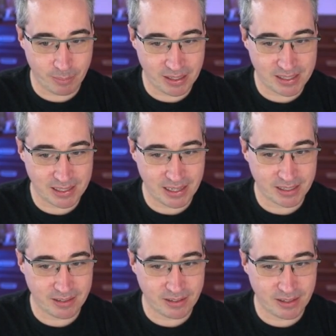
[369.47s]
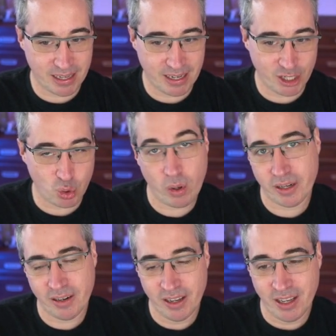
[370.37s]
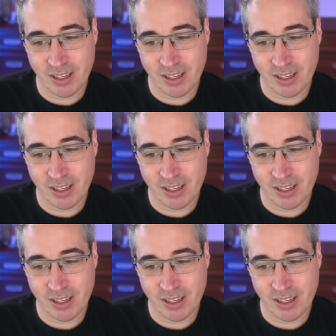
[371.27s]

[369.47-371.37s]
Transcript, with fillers: And I'm going to select to that H1.